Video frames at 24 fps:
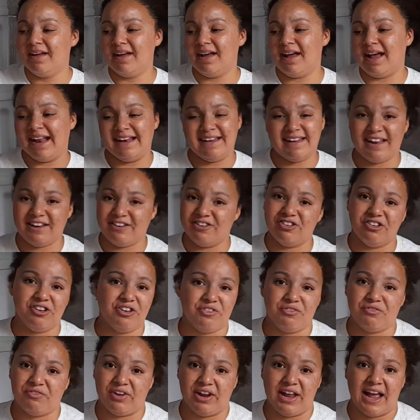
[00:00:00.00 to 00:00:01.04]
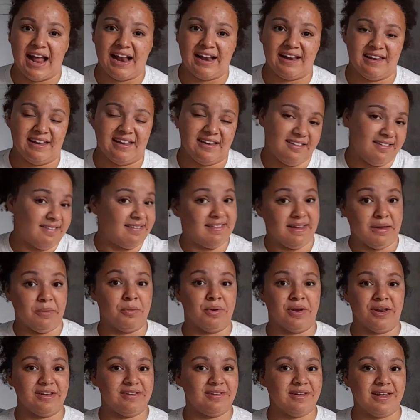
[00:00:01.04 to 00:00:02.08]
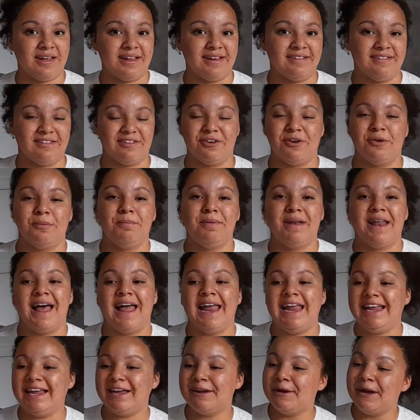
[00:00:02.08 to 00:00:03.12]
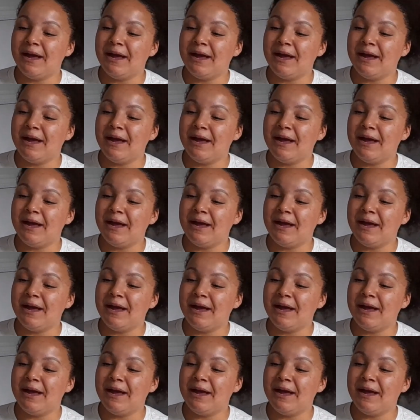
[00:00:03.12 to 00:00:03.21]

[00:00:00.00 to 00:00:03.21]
I tend to just freehand it and see what it turns up like.